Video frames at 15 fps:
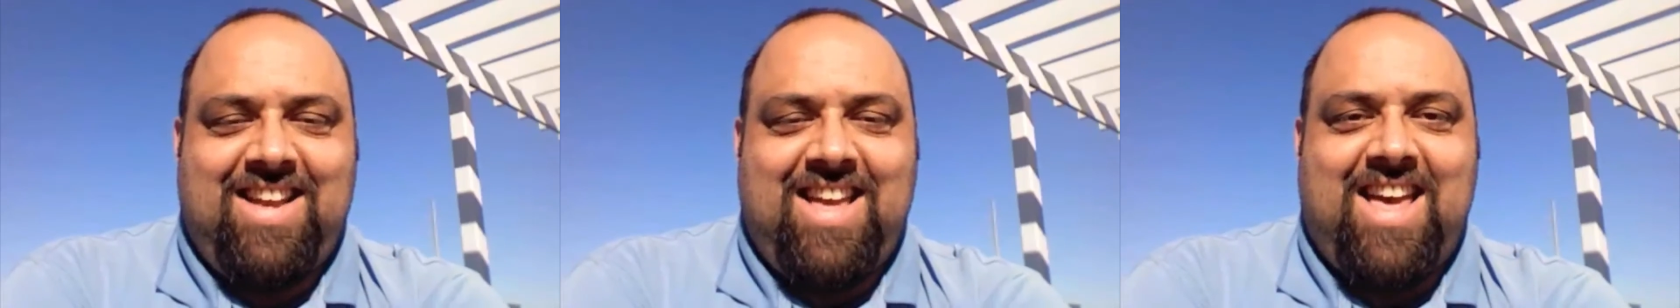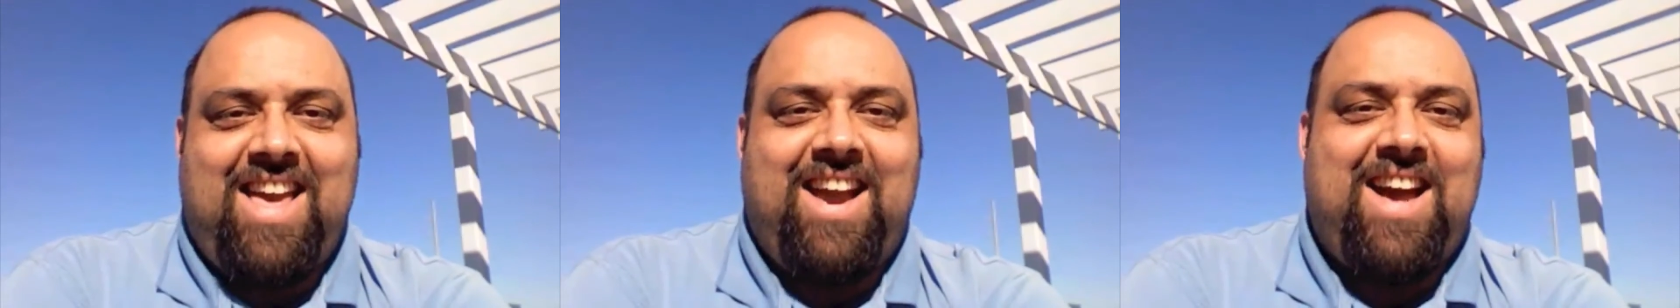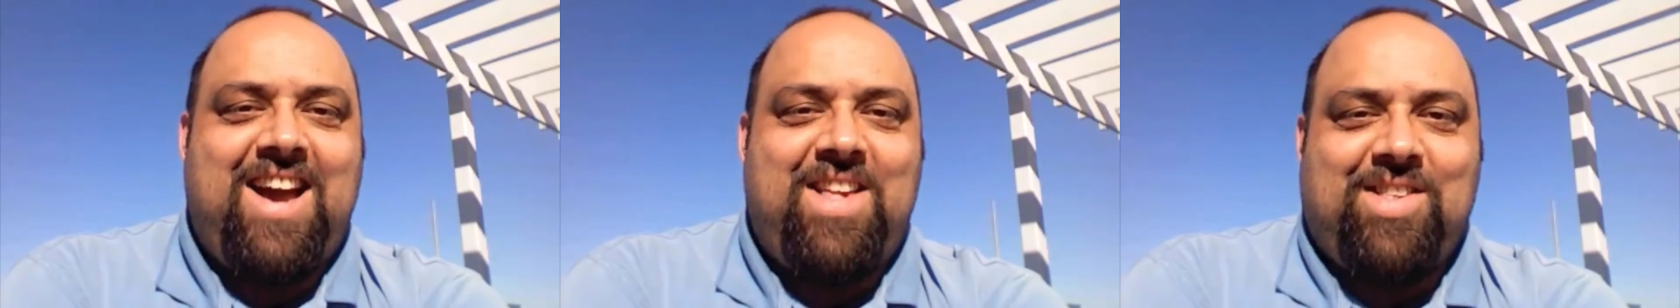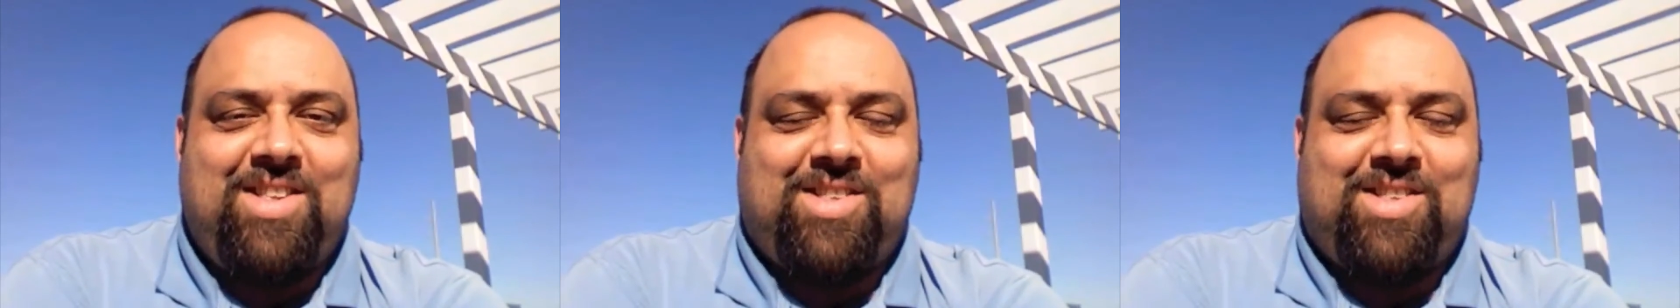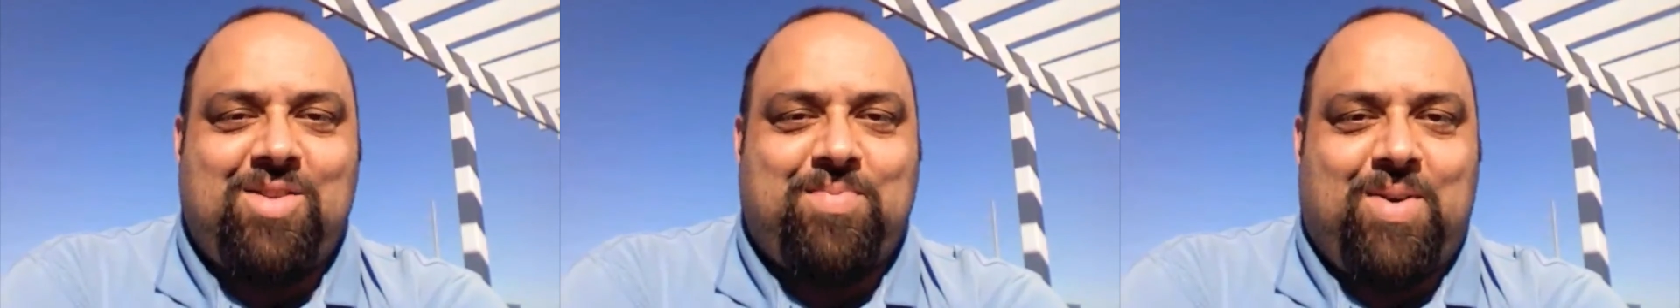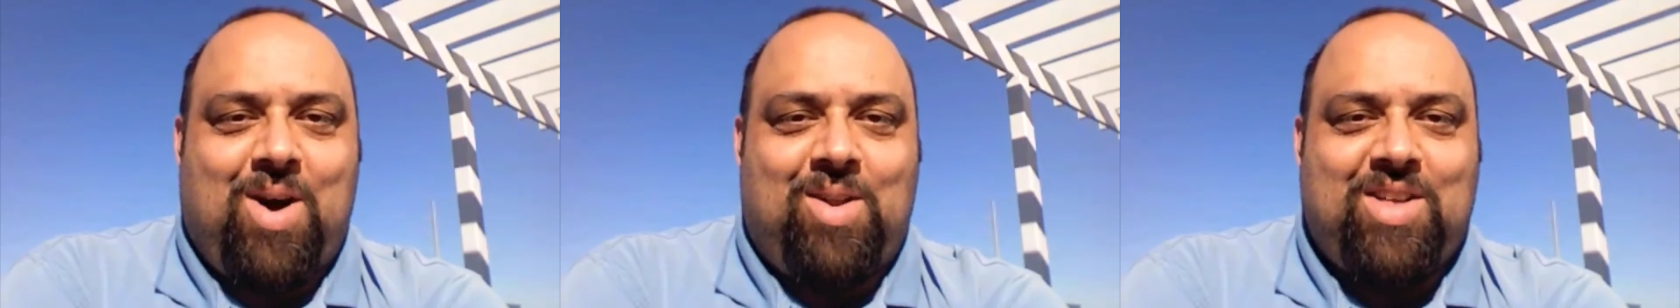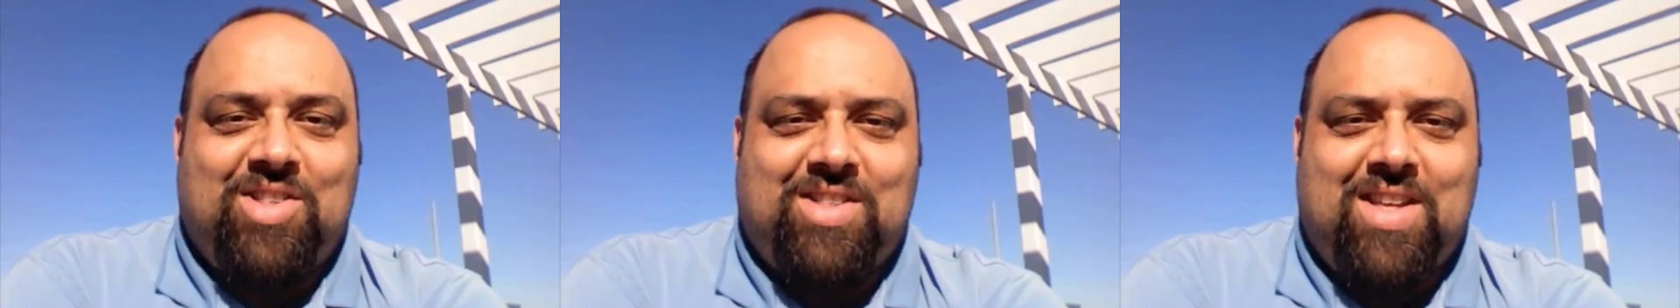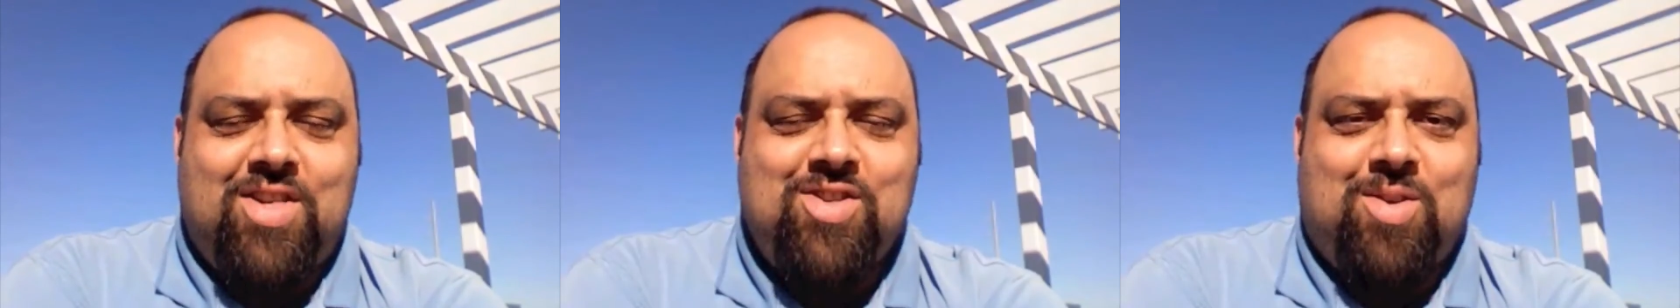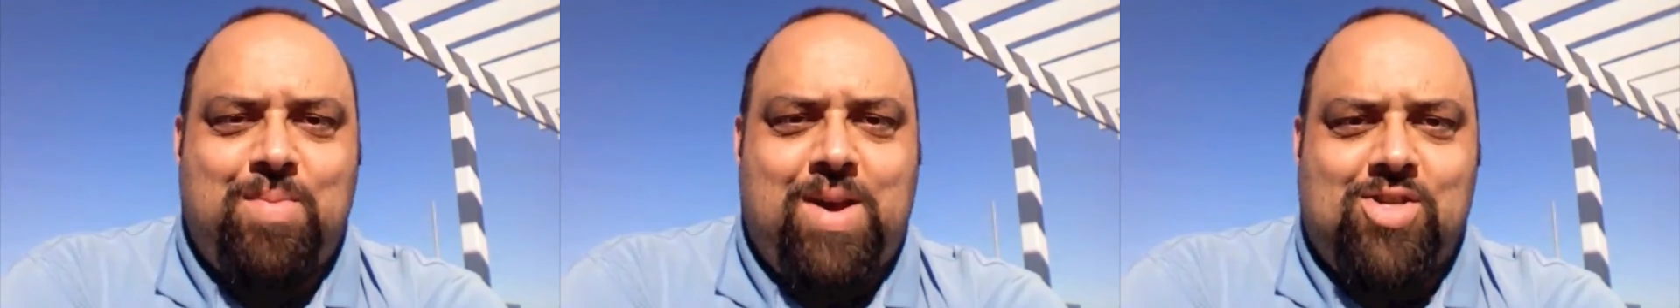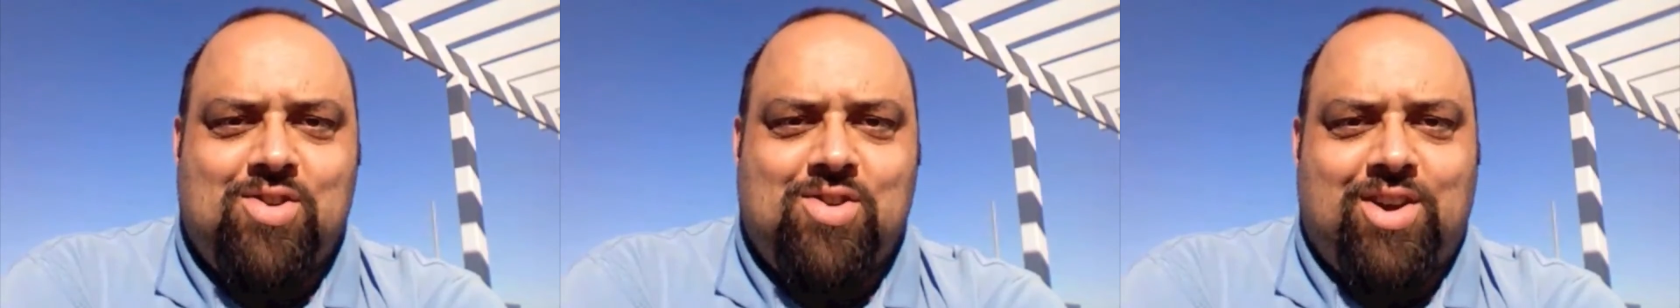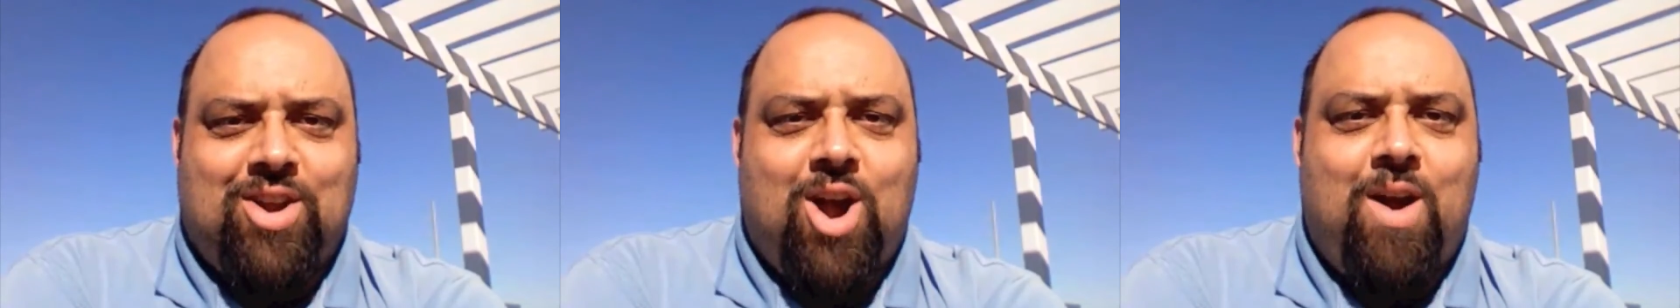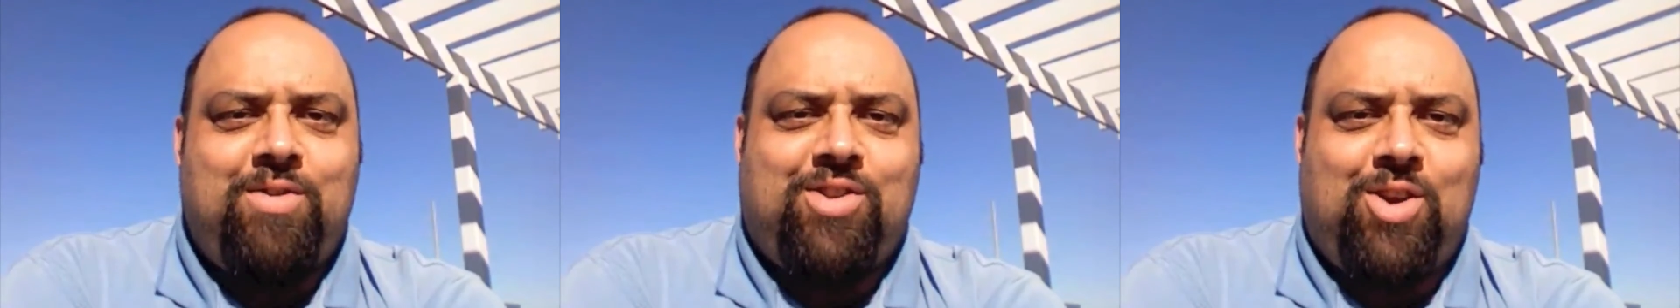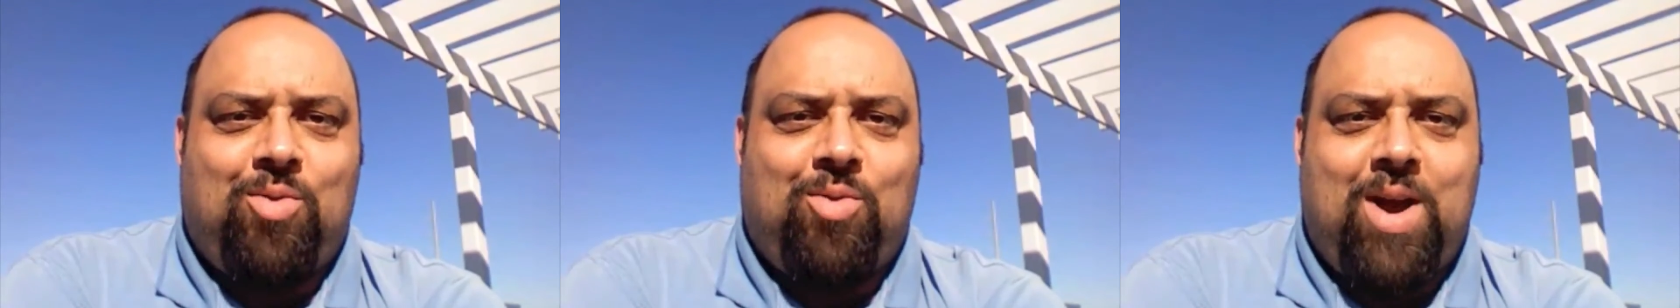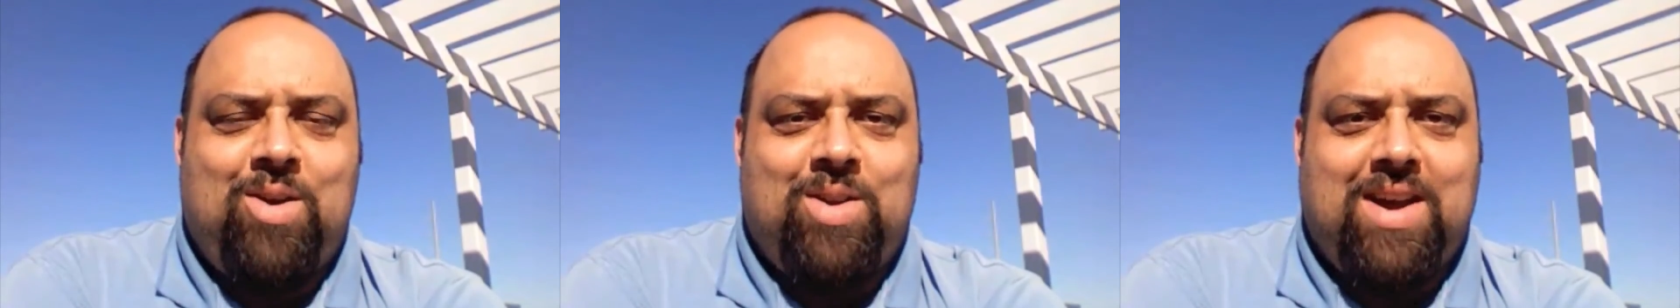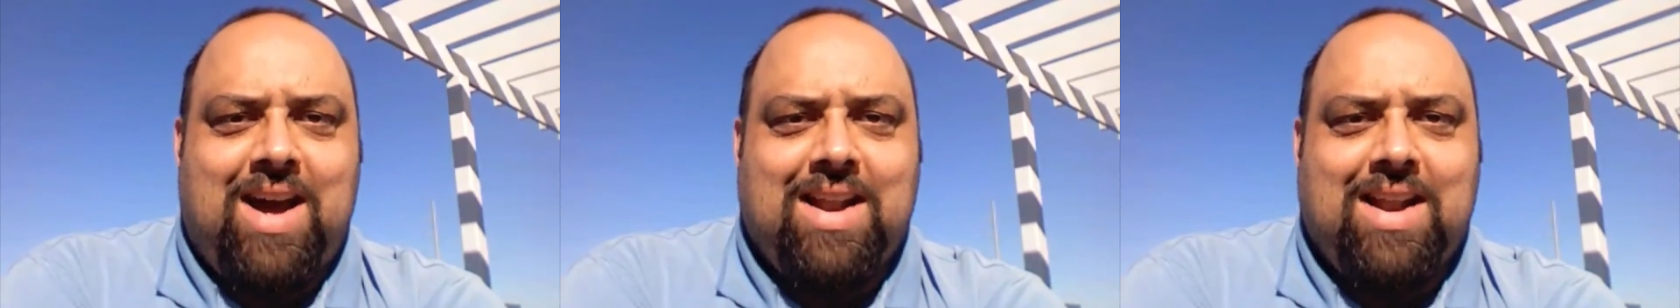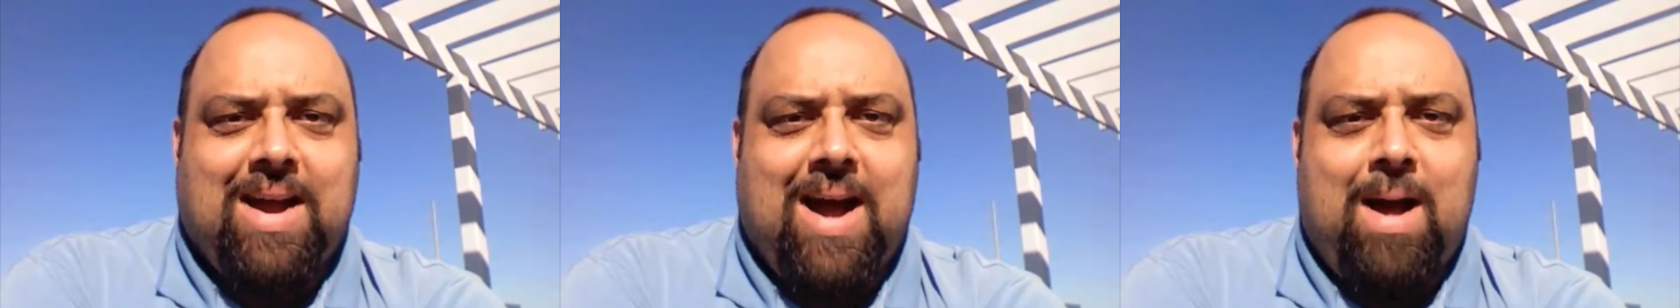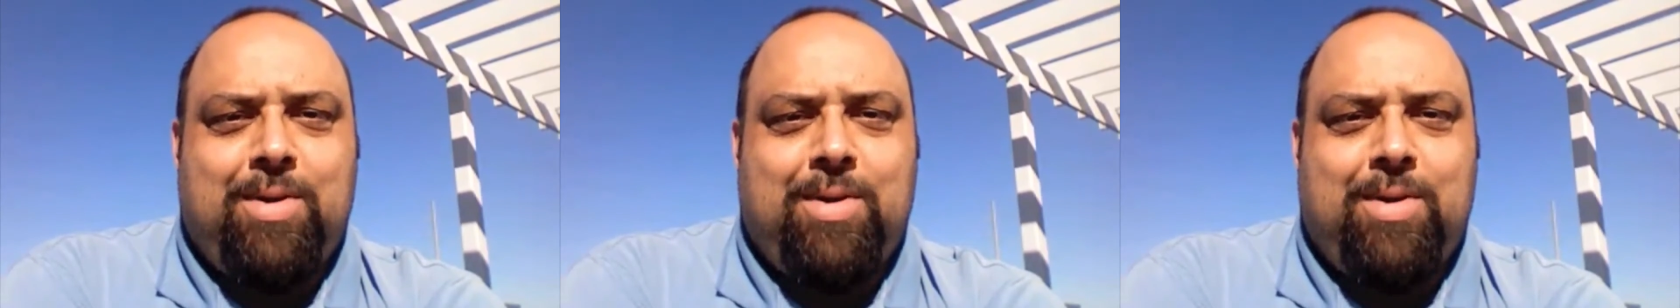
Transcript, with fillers: Hey guys, this is Paulie, station manager at rfcradio.com.